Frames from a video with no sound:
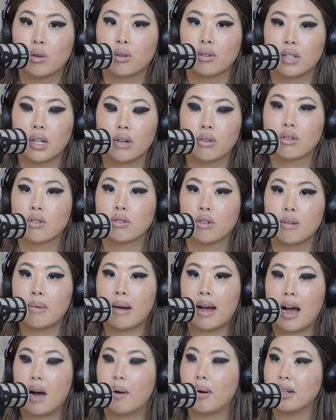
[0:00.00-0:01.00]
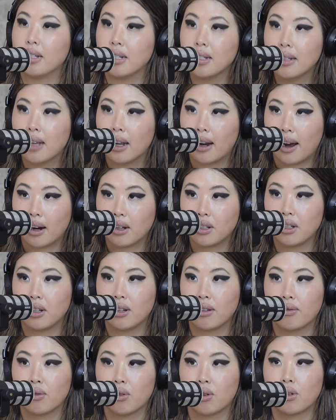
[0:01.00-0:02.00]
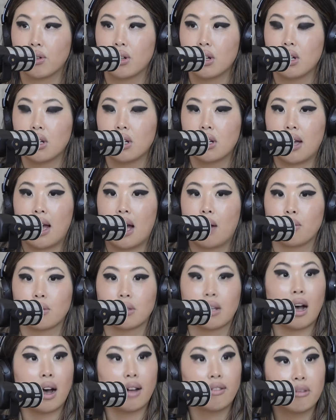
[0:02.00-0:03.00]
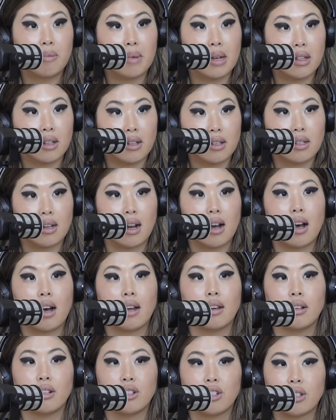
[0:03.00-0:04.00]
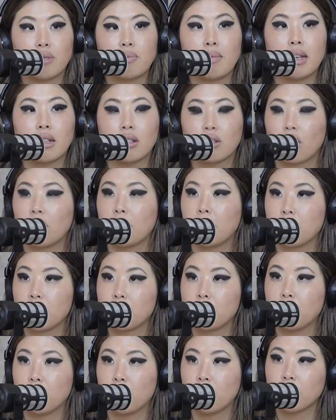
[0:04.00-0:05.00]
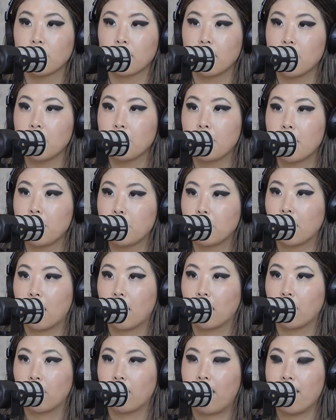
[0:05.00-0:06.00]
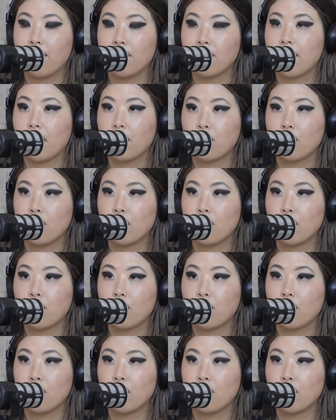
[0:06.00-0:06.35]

tell the story about how I did get active or how it was hard for me at the start, and it just means so much more because I think people are craving that